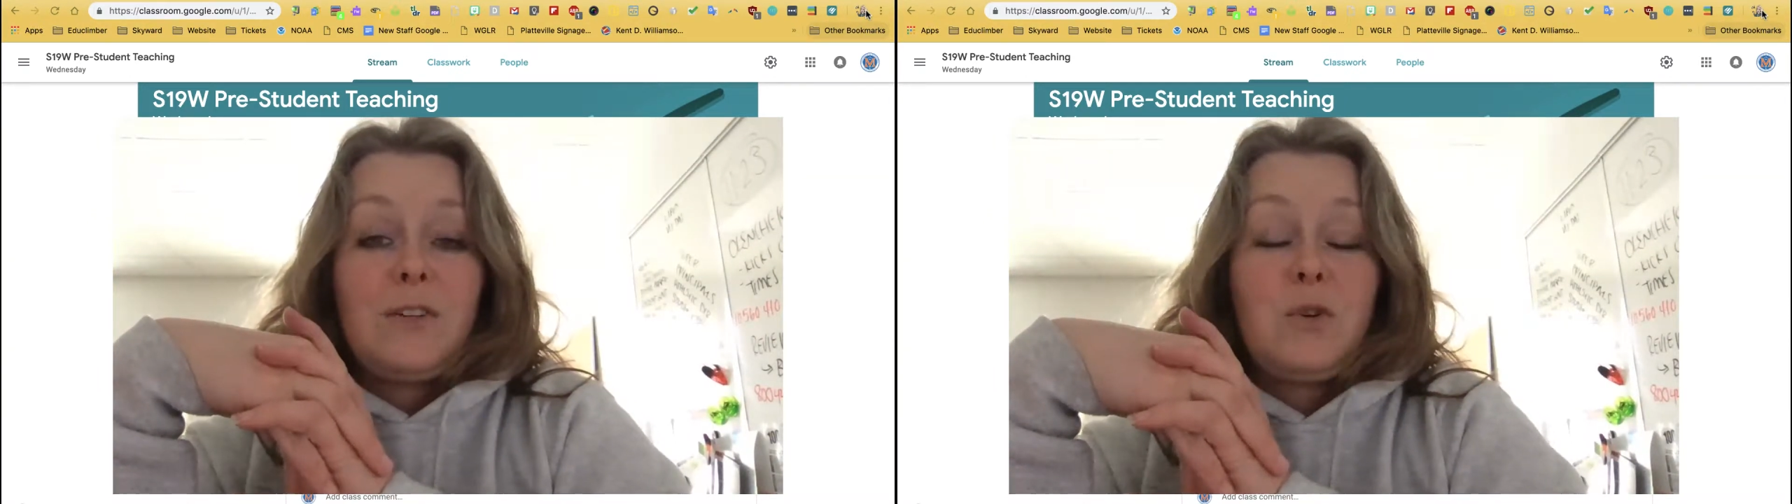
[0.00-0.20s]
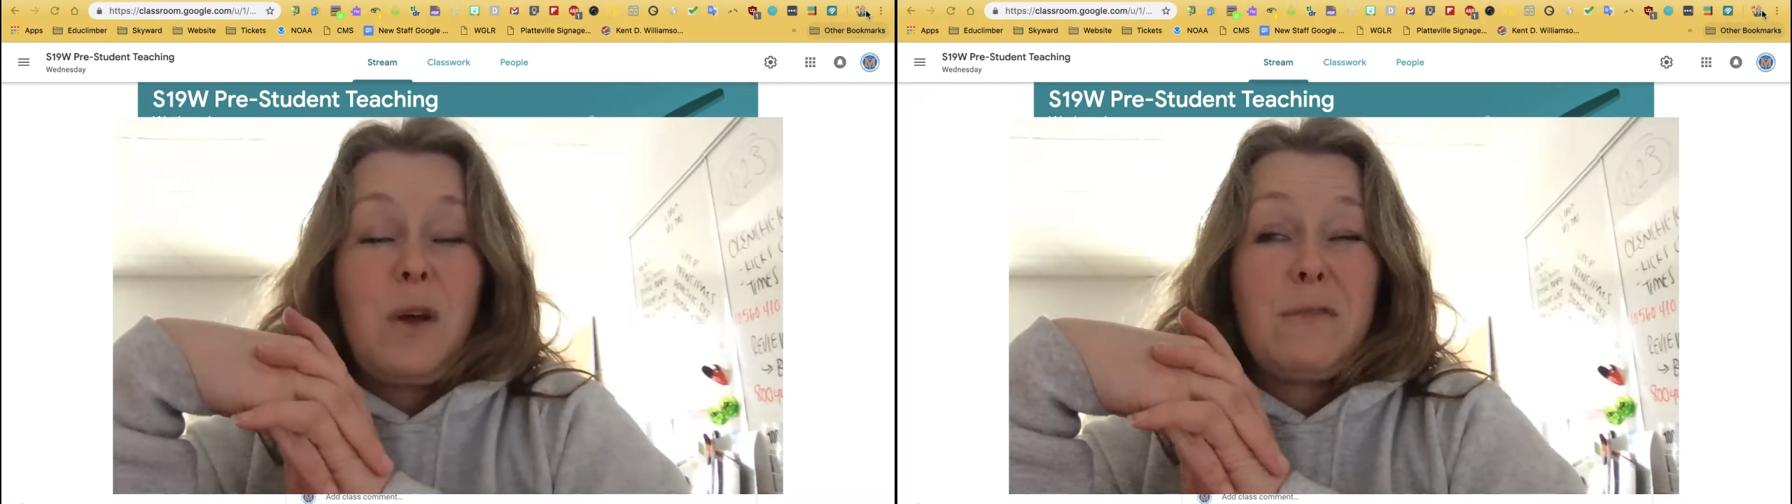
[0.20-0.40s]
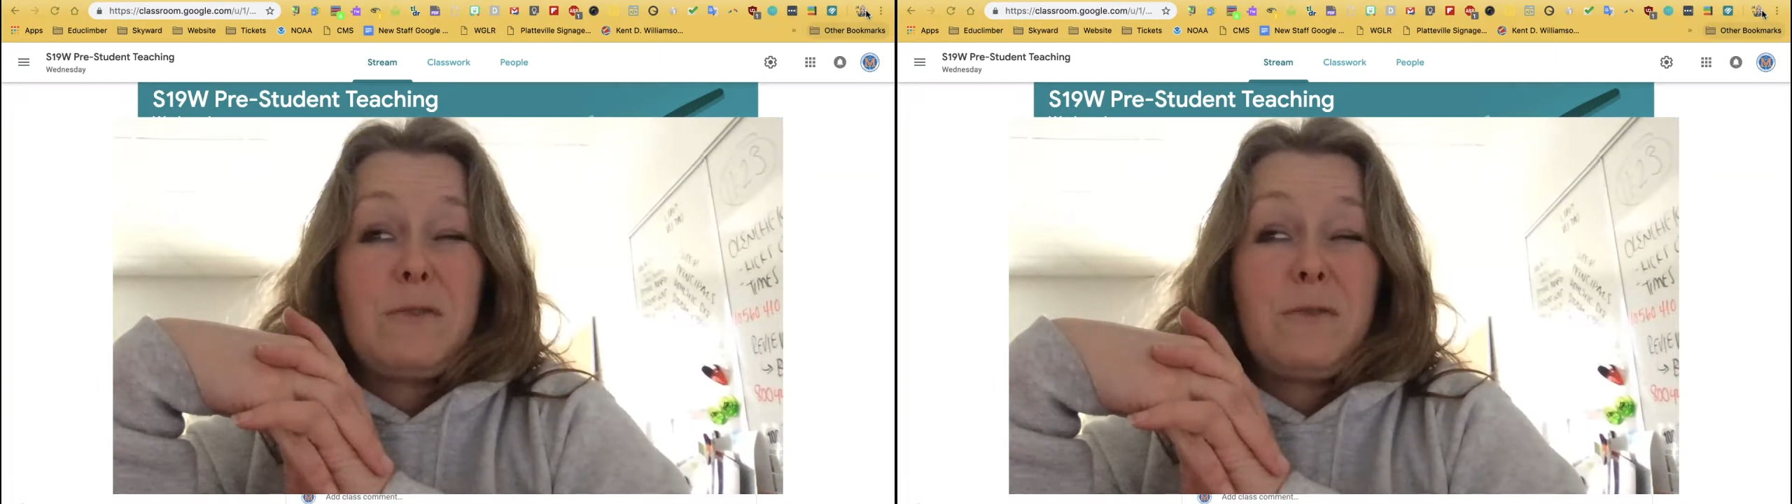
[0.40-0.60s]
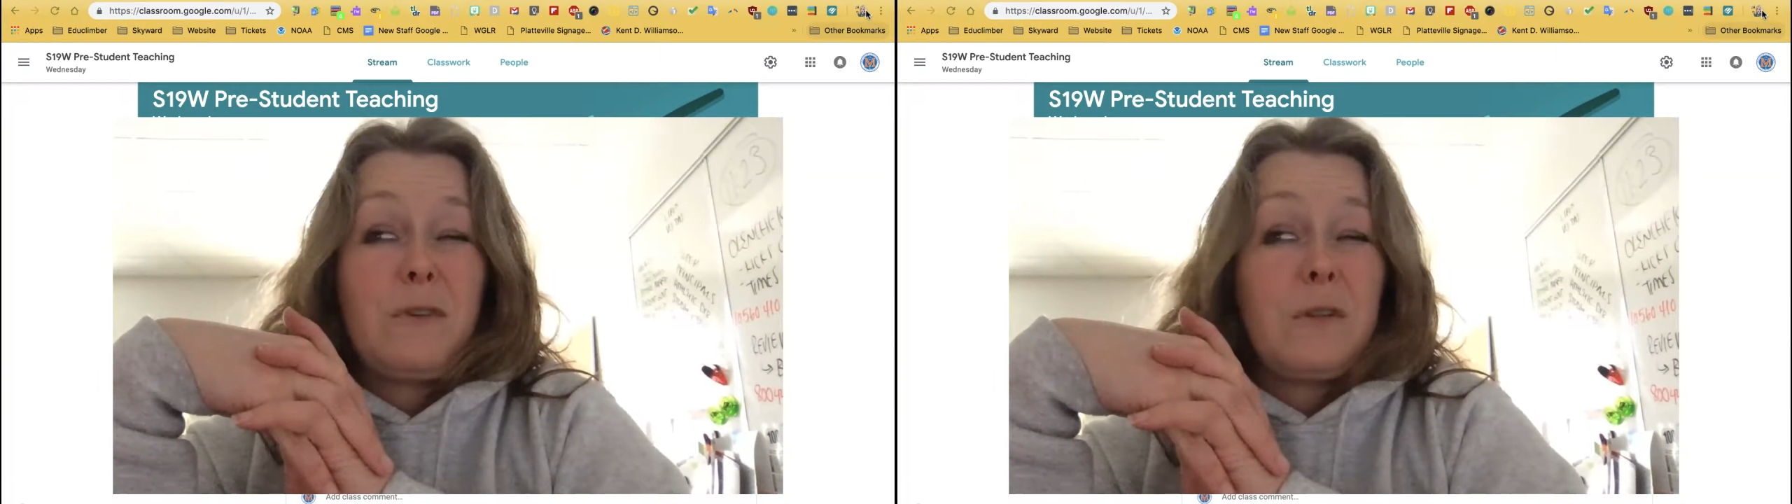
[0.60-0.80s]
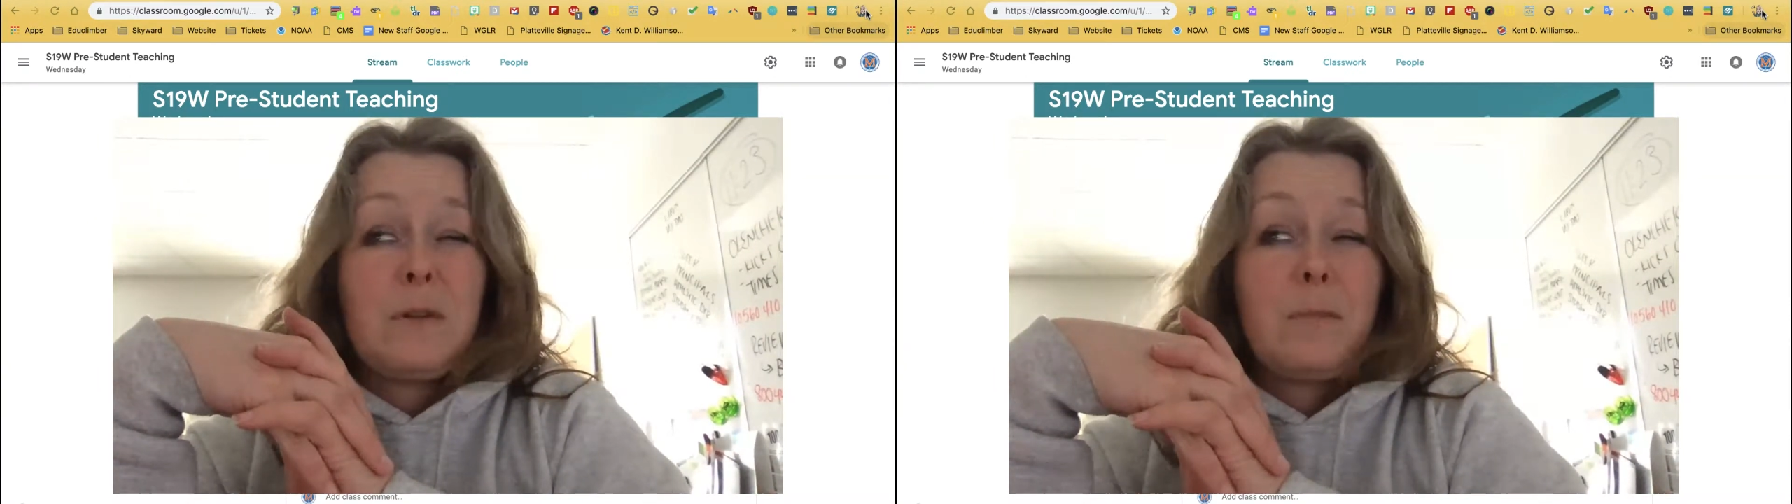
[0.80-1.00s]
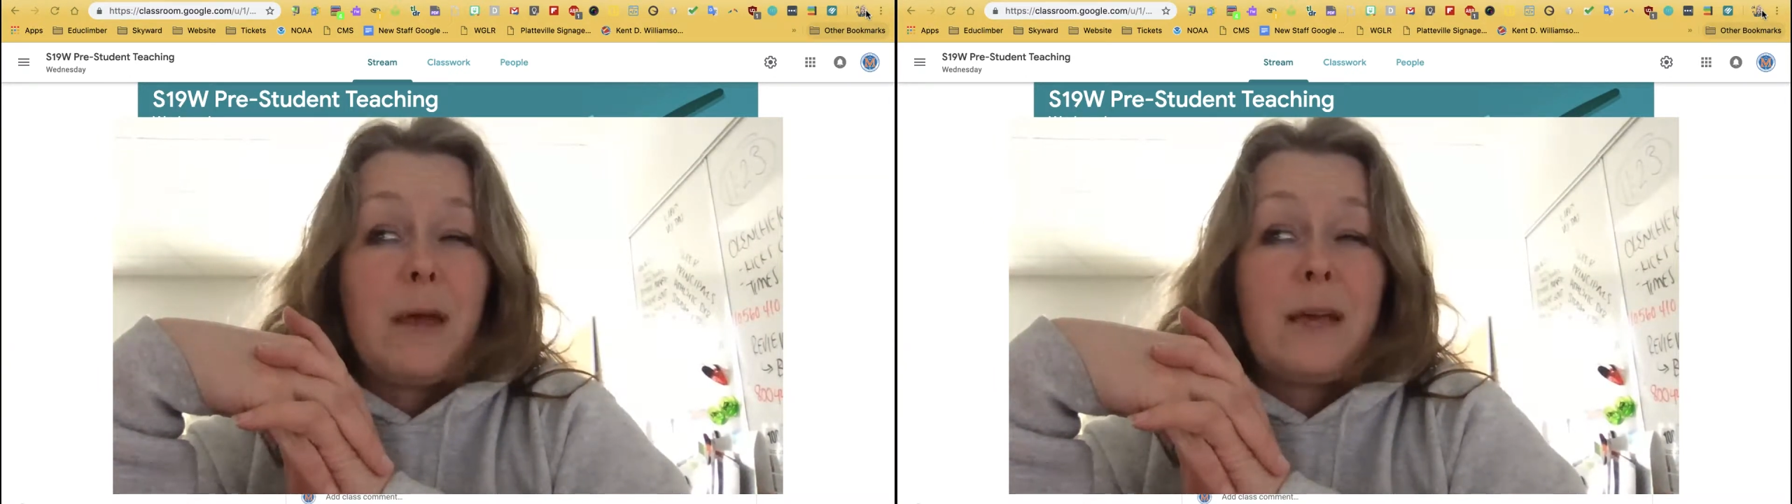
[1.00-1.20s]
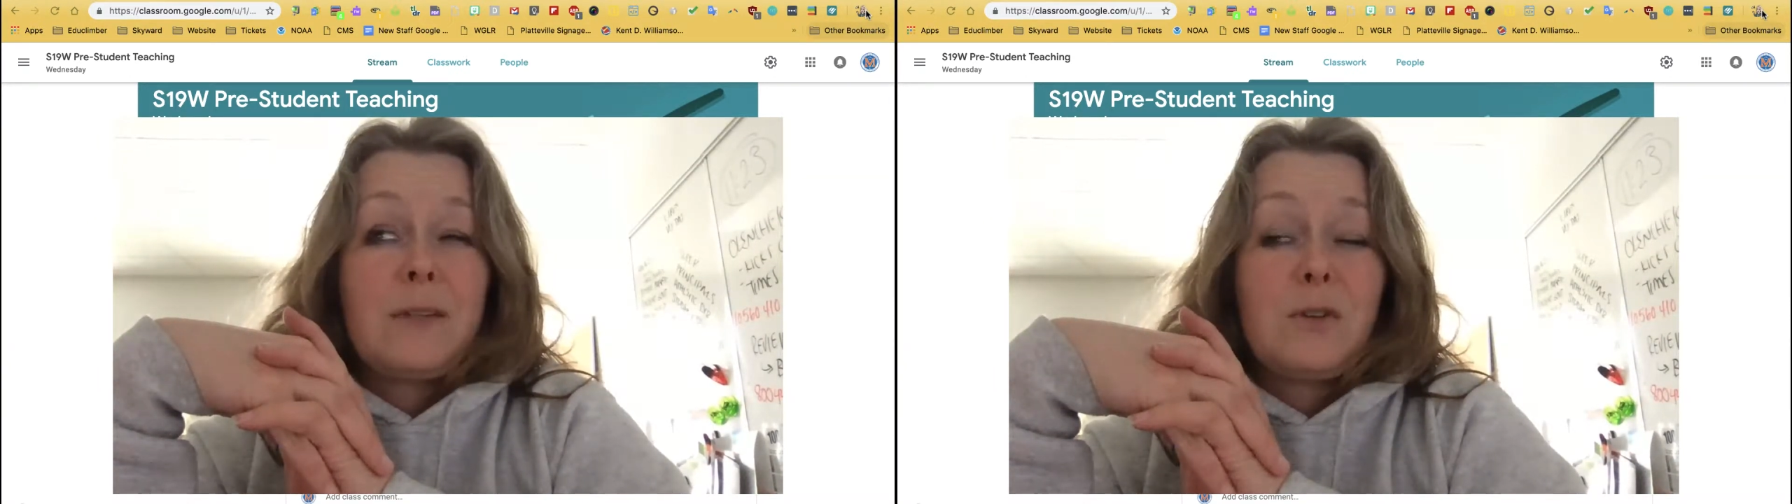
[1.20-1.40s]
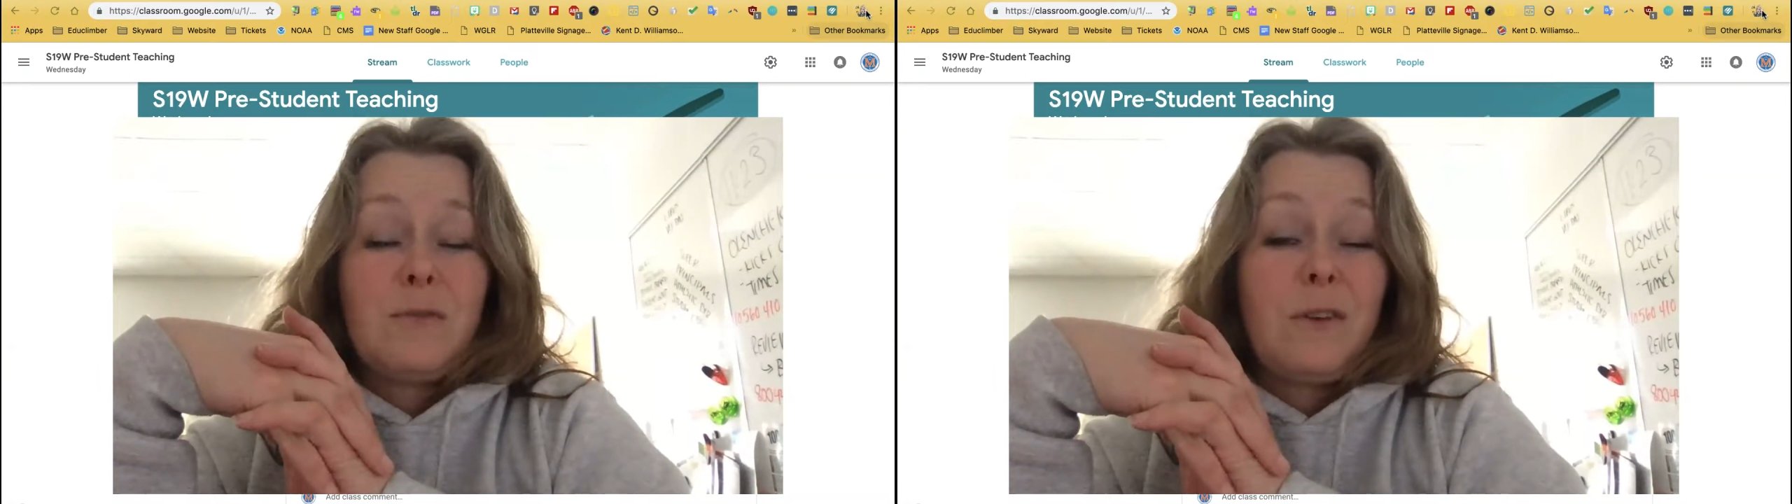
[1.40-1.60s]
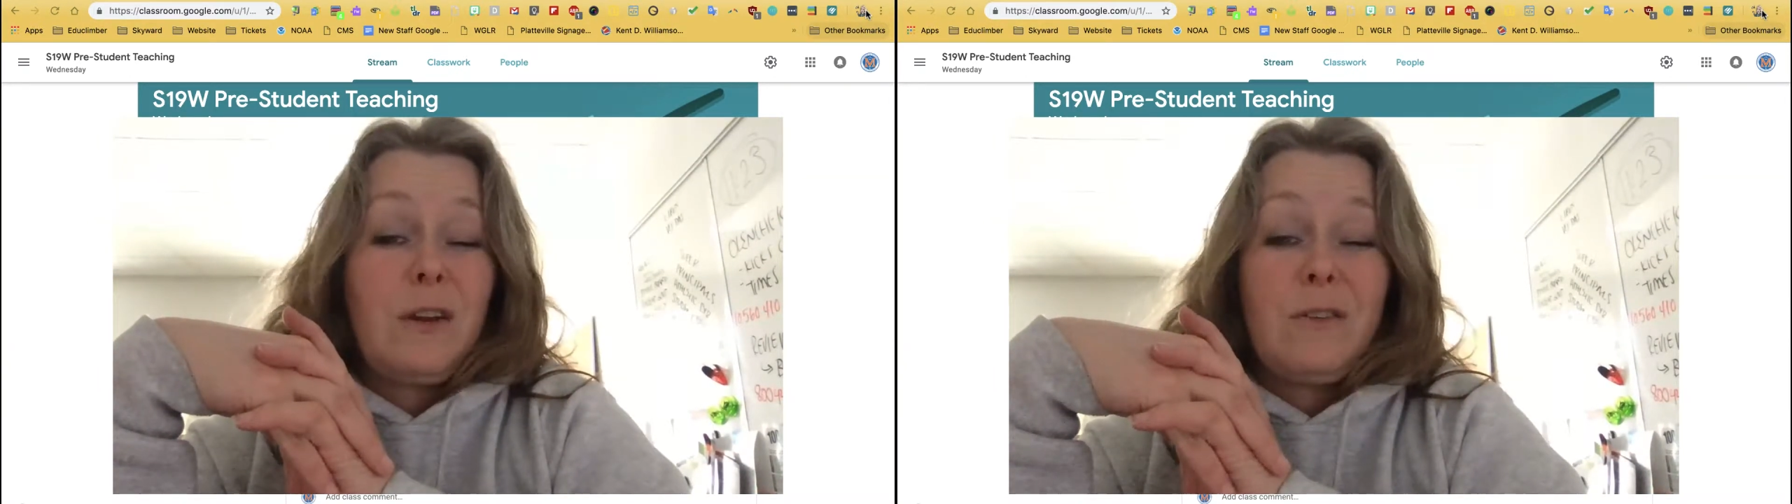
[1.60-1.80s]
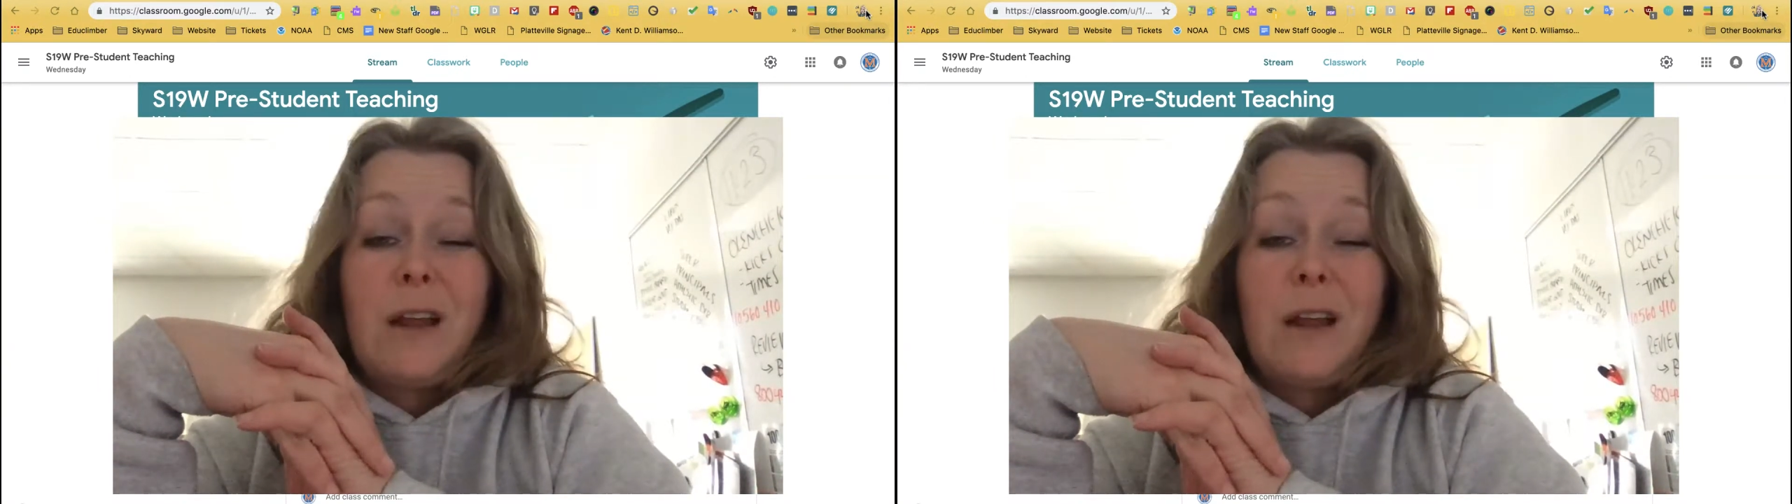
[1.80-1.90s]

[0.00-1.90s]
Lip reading: to have to fill in the blanks or figure